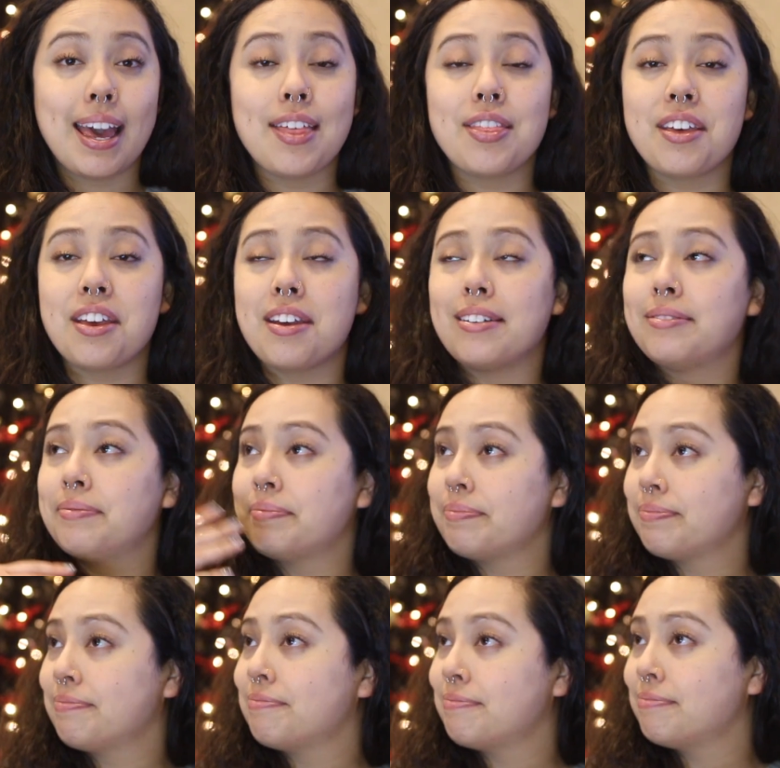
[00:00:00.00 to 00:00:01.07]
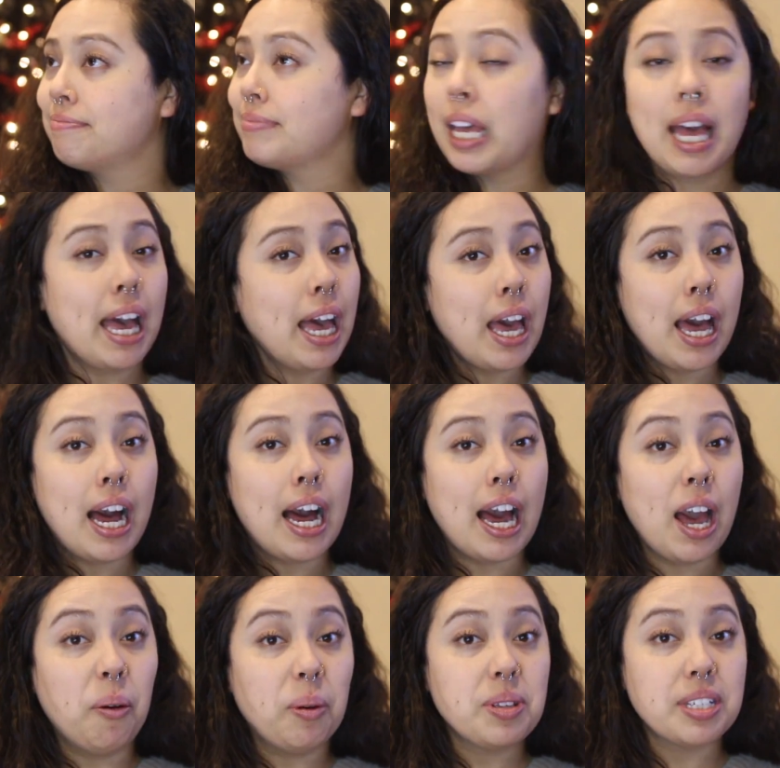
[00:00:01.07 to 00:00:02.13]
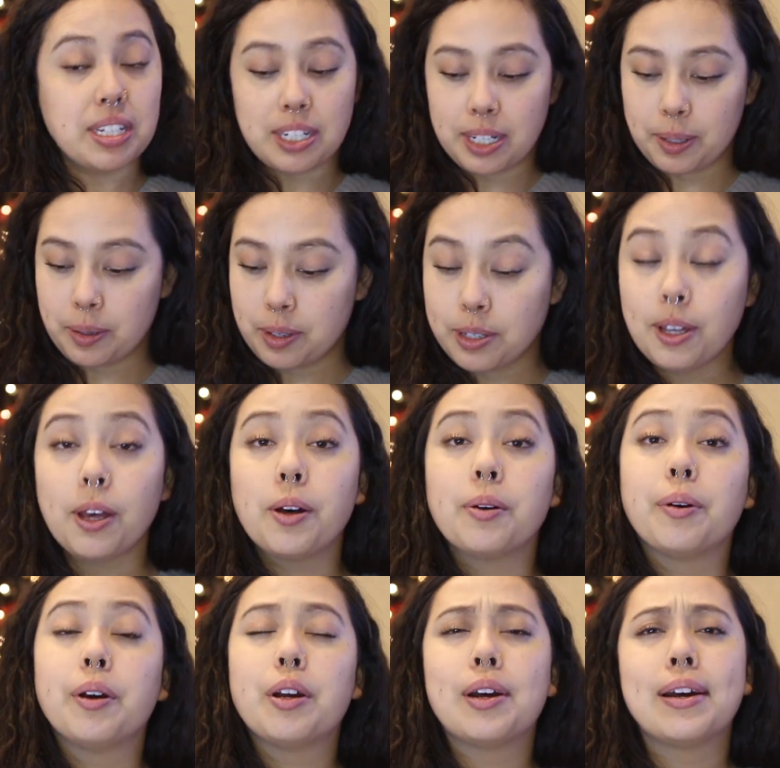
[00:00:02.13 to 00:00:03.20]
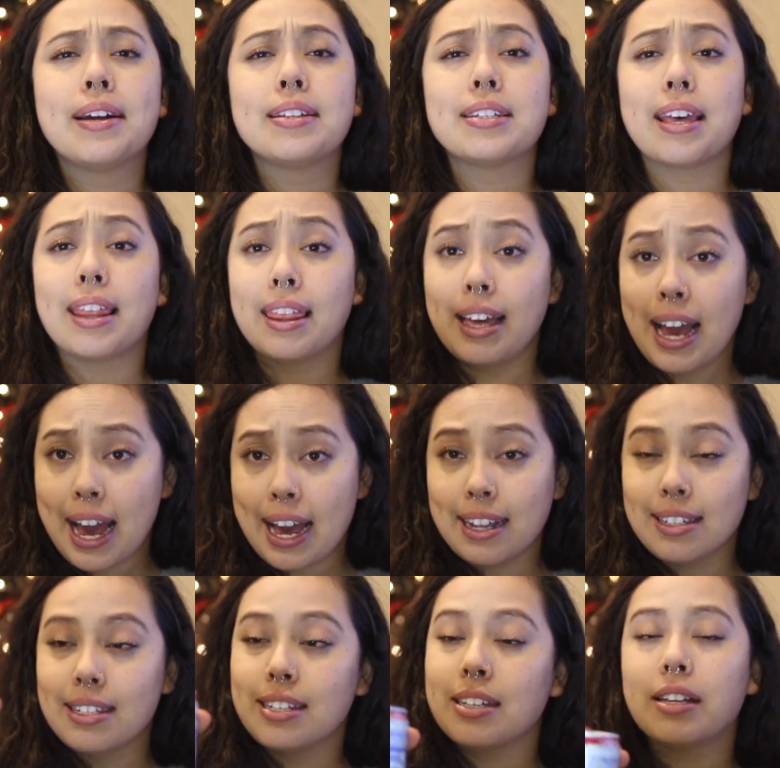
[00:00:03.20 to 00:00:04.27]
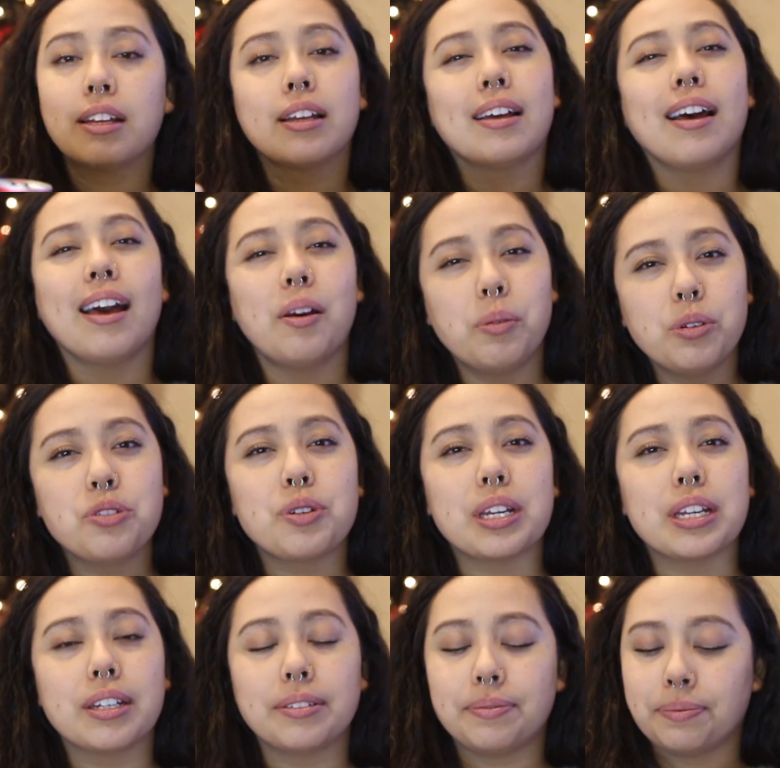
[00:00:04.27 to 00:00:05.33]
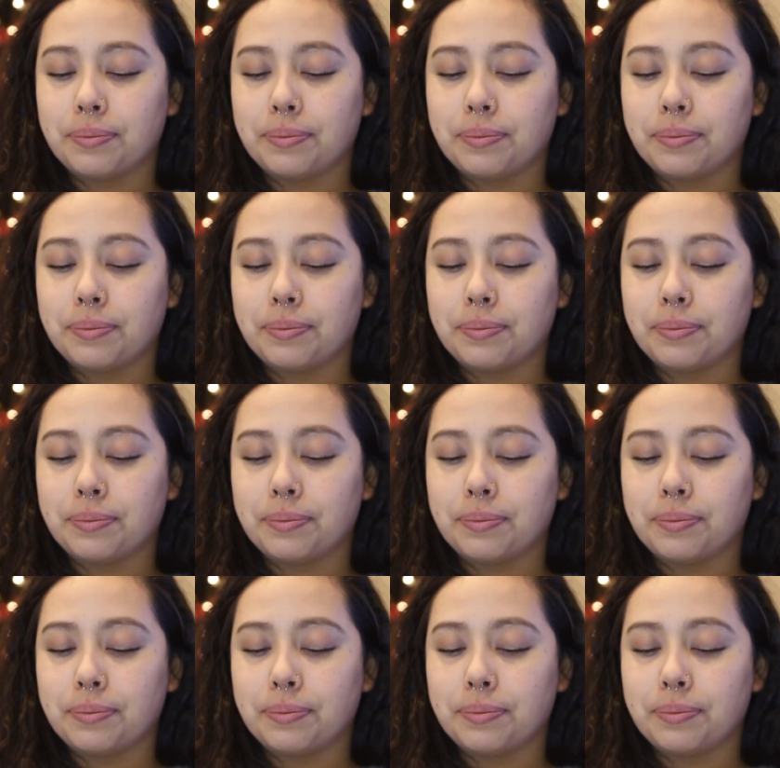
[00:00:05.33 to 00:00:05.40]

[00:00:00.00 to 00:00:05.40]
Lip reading: and then I wasn't. So to that, I will drink.